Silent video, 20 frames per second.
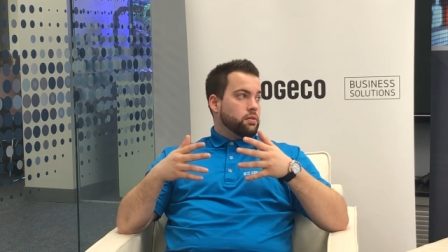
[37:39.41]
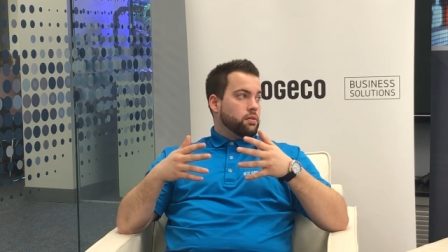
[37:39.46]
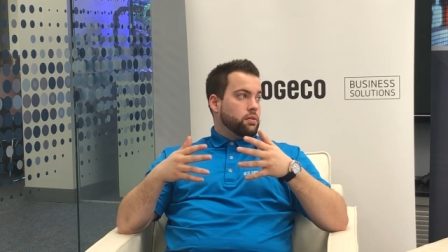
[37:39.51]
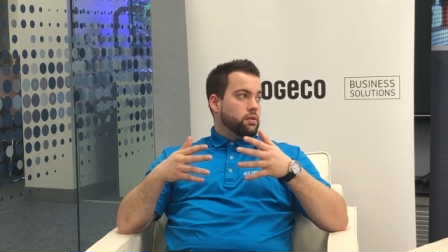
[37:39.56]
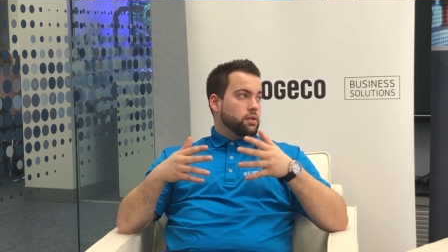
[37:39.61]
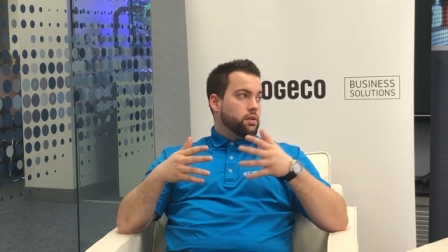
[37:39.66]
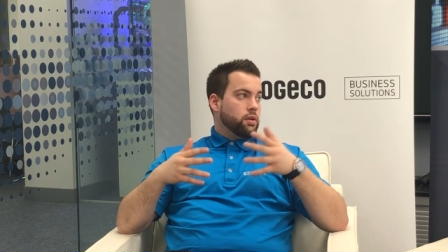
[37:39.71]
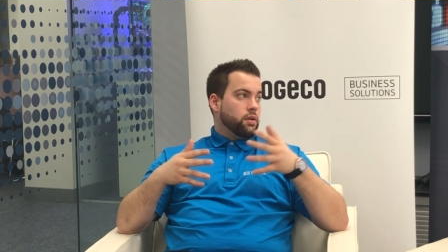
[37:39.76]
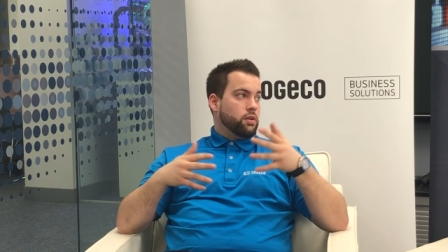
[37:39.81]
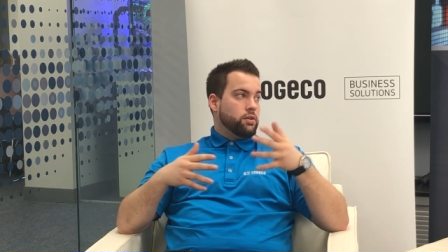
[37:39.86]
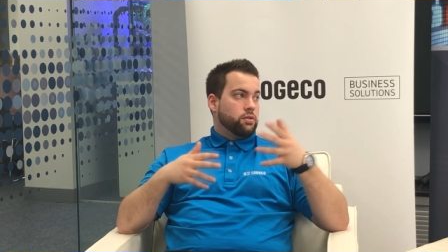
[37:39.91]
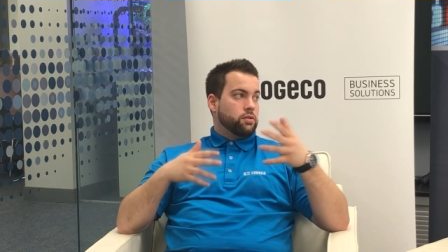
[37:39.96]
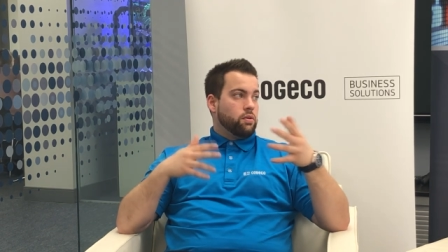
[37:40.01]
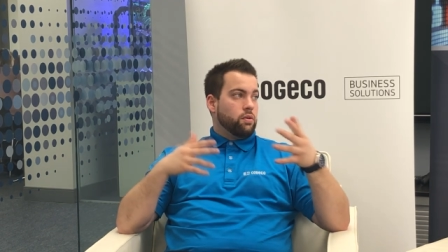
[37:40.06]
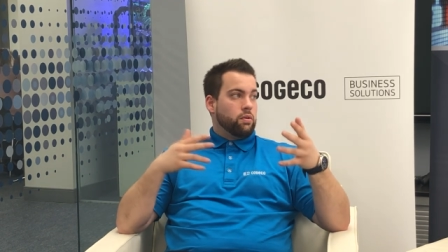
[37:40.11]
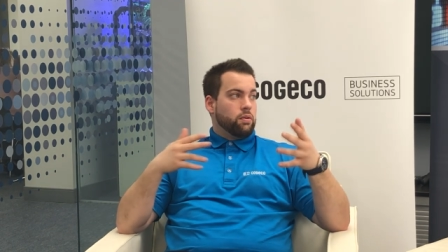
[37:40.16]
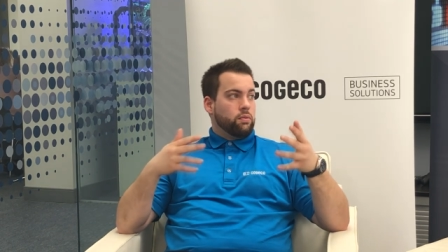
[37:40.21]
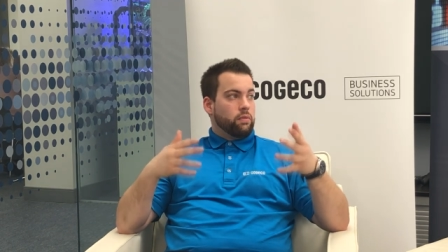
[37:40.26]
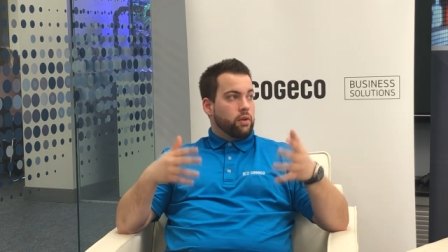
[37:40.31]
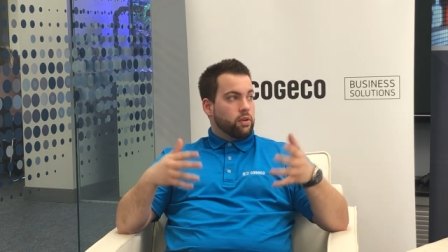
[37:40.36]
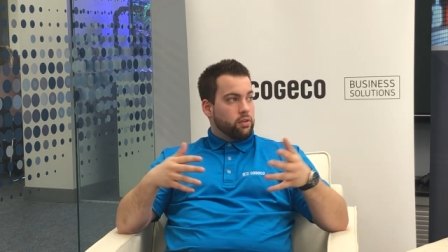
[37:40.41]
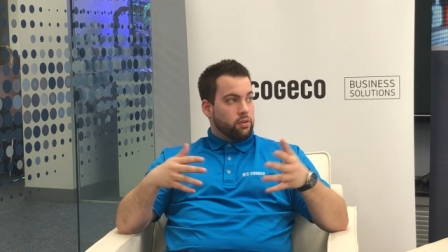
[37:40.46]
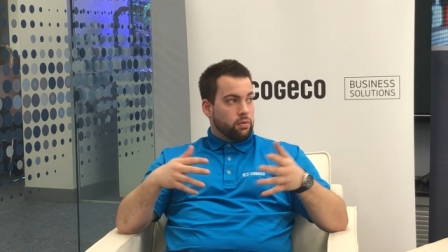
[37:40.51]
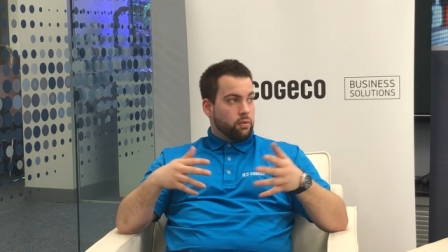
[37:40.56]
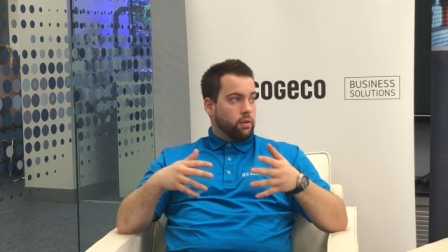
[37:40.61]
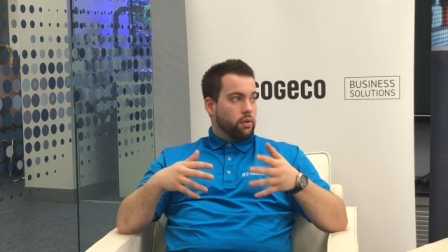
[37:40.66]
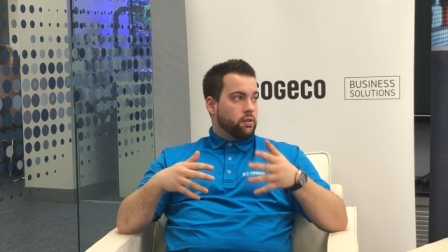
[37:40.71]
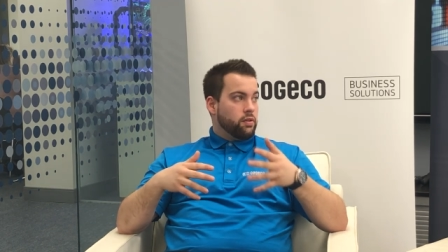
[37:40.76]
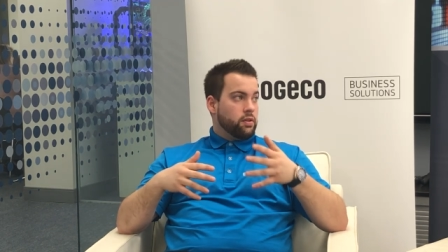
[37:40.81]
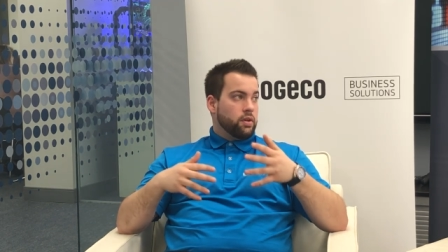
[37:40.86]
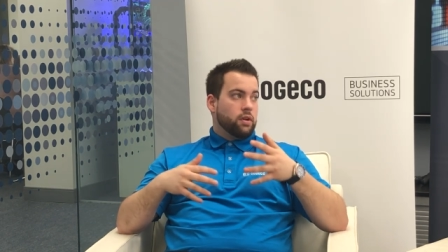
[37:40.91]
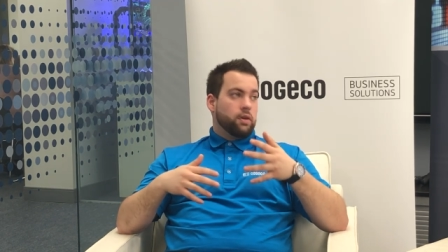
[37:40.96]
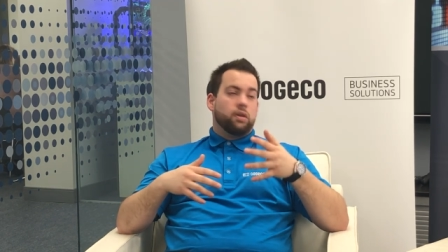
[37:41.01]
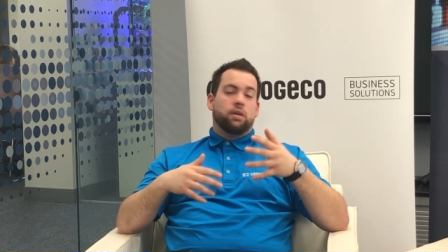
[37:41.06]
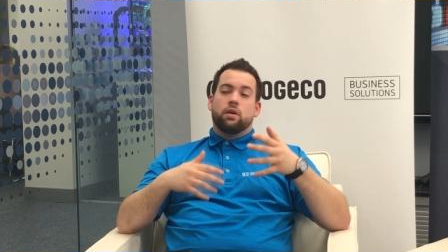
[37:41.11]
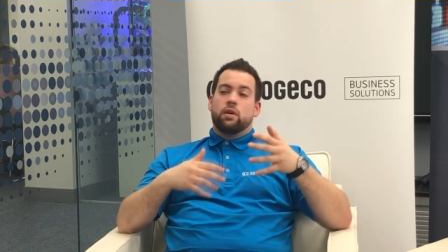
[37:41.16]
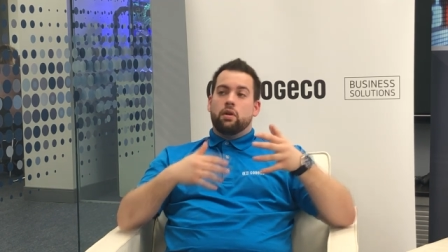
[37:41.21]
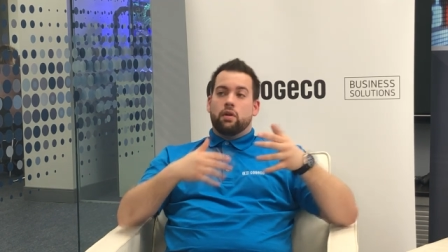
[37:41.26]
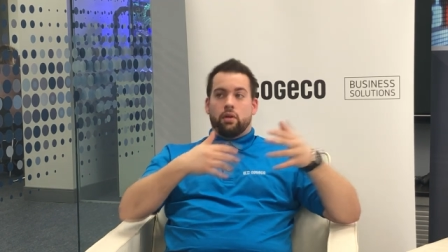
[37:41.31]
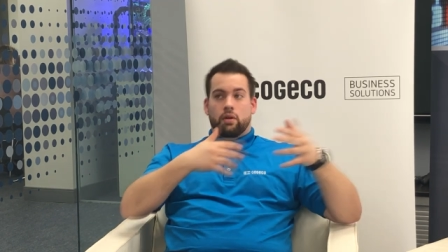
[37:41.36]
Yeah. You can just go to one source,
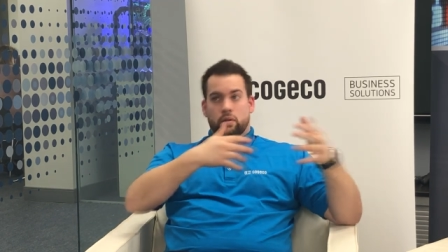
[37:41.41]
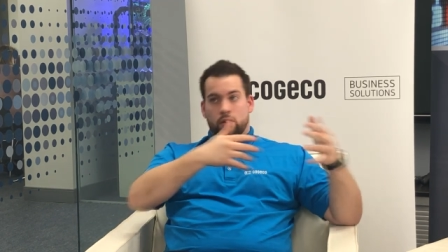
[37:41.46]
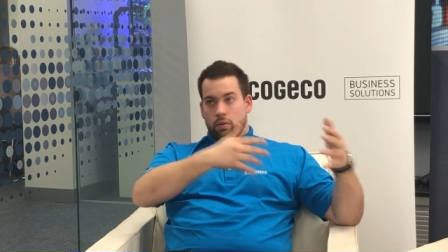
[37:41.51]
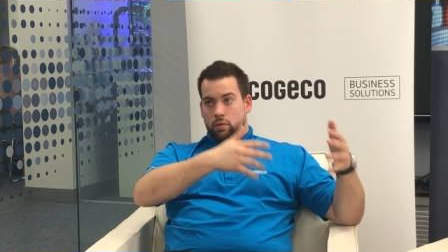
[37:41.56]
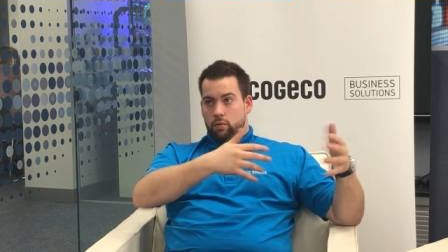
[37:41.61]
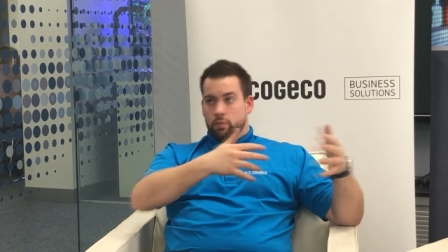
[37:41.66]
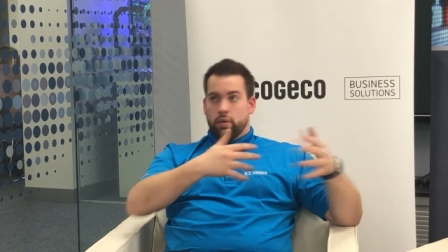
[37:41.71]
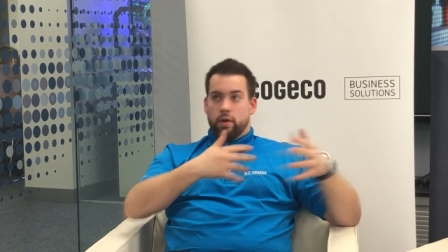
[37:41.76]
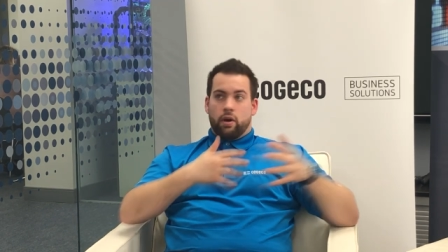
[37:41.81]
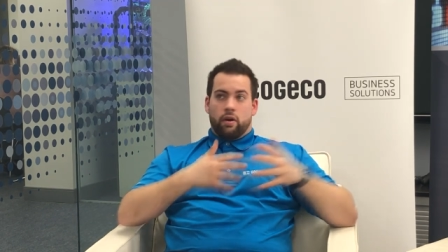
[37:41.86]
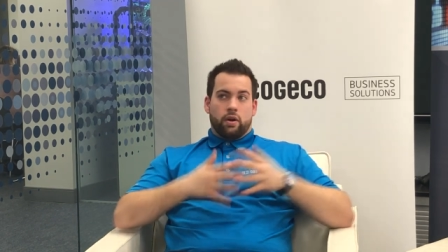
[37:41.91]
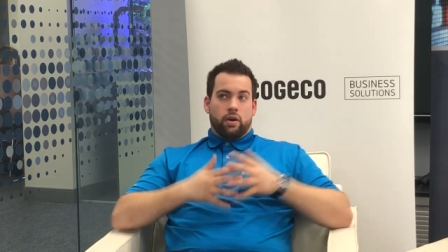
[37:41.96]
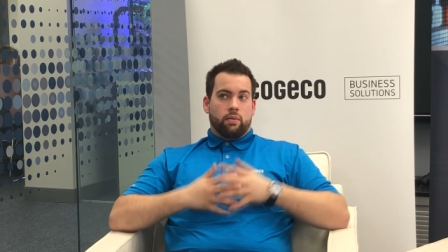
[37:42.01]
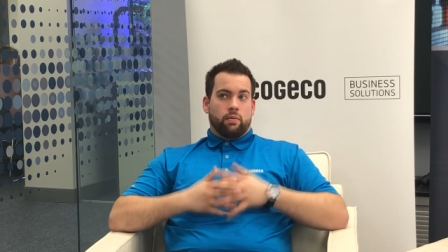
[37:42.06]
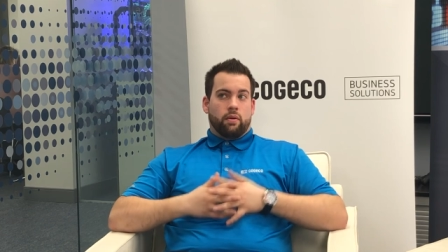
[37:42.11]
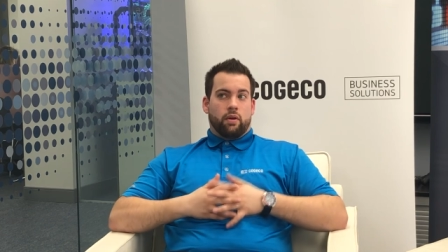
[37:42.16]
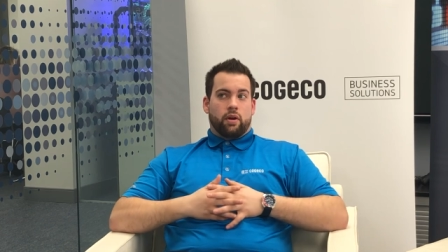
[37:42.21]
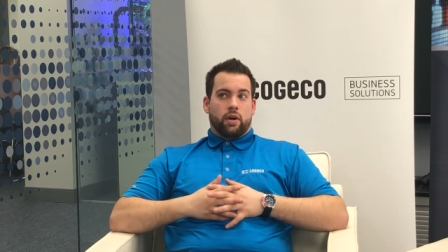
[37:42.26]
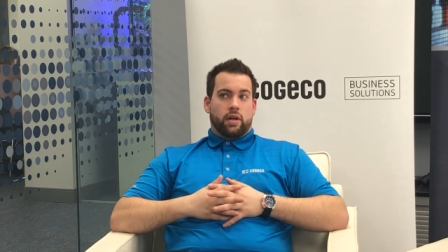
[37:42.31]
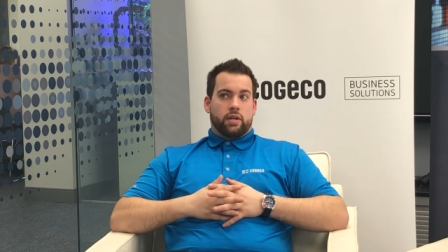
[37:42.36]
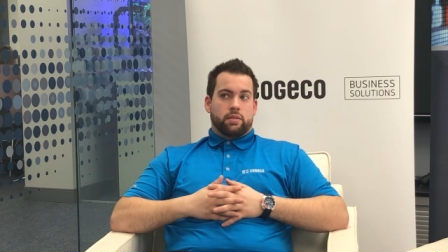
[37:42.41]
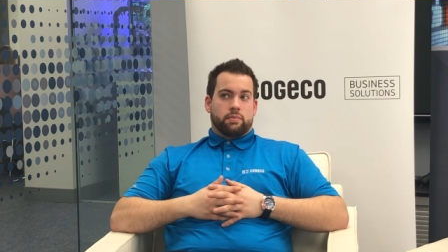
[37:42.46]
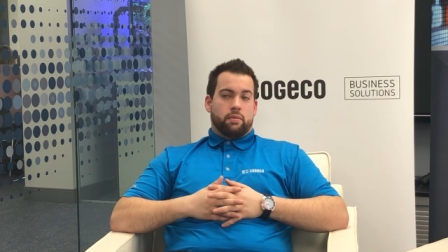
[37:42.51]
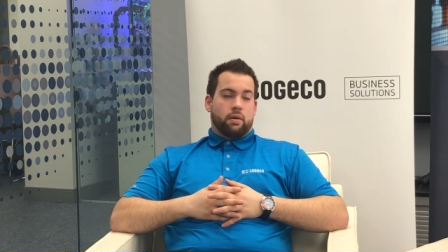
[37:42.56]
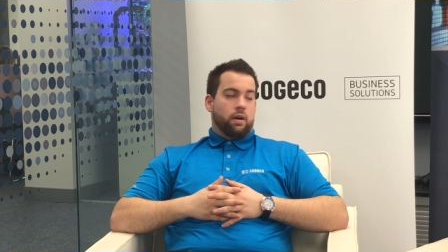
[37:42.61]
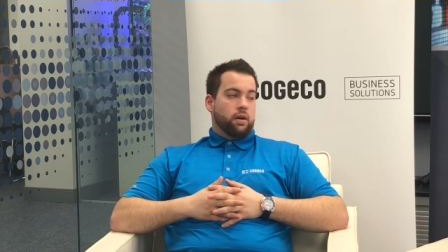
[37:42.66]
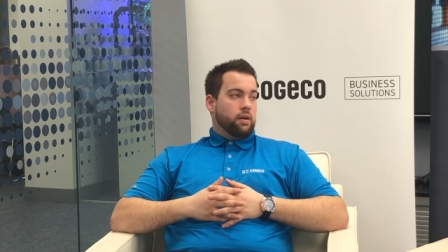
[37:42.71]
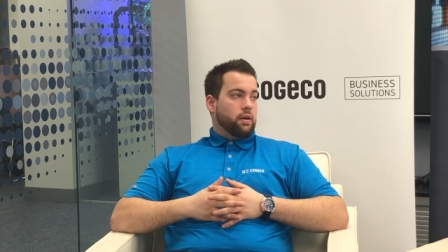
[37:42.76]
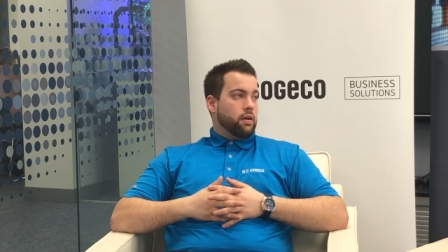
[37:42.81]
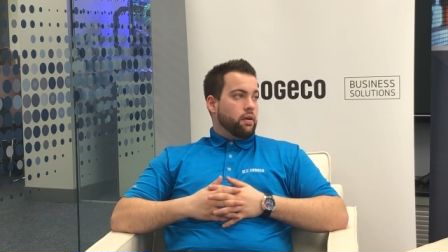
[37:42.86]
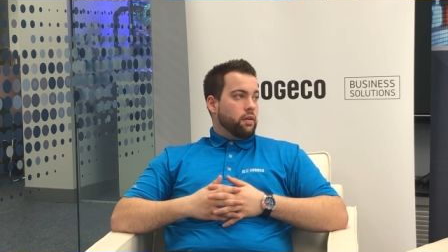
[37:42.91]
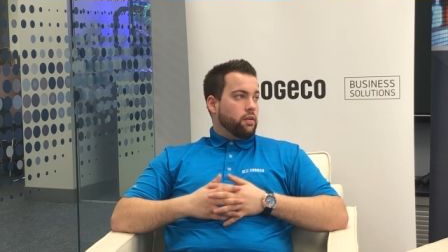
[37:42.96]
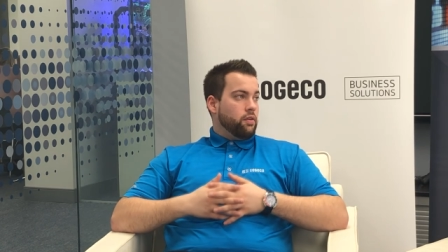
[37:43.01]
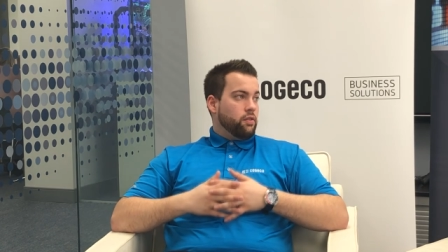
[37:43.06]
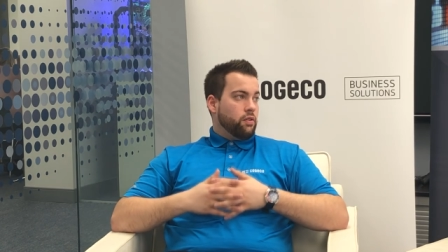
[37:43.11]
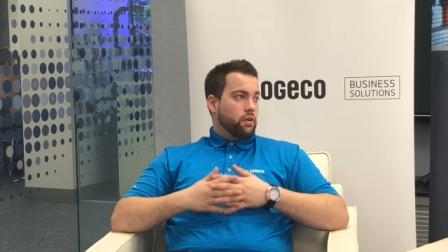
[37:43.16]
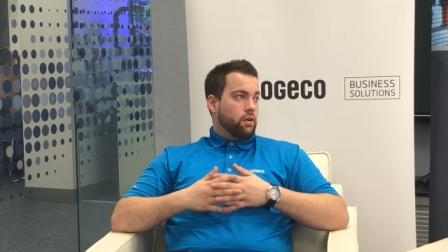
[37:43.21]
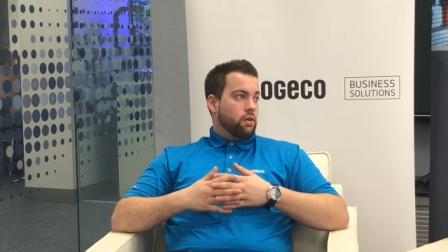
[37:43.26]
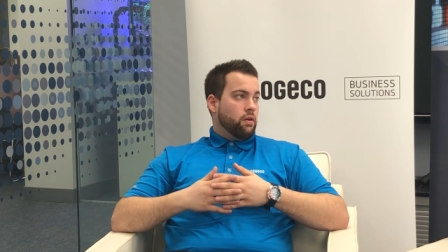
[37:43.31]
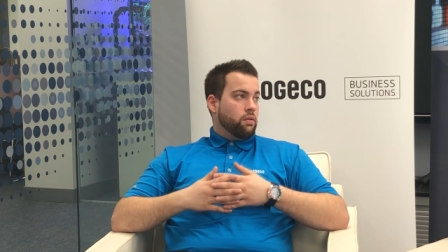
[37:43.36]
and we already work as a partner,
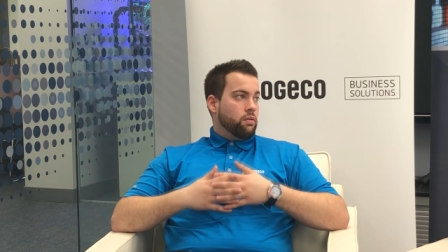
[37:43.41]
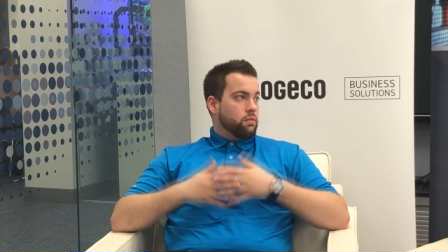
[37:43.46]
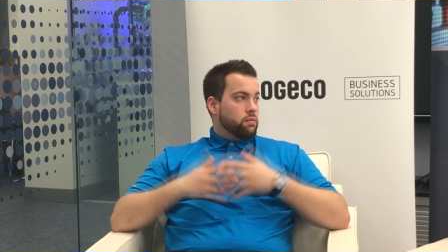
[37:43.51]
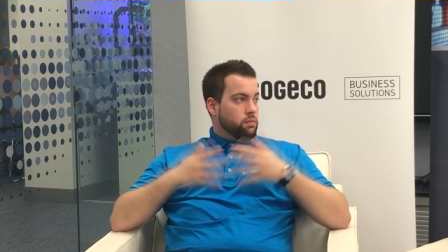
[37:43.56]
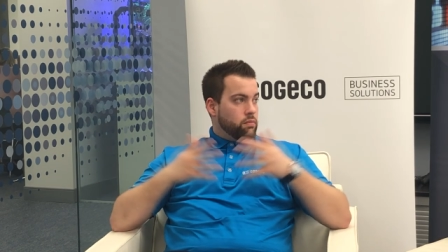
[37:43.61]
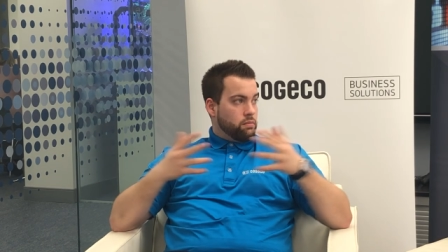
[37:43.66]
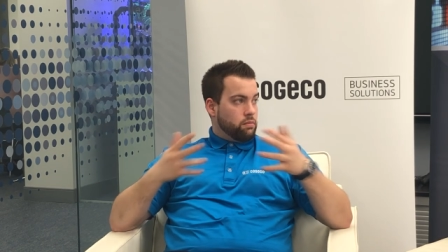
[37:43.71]
so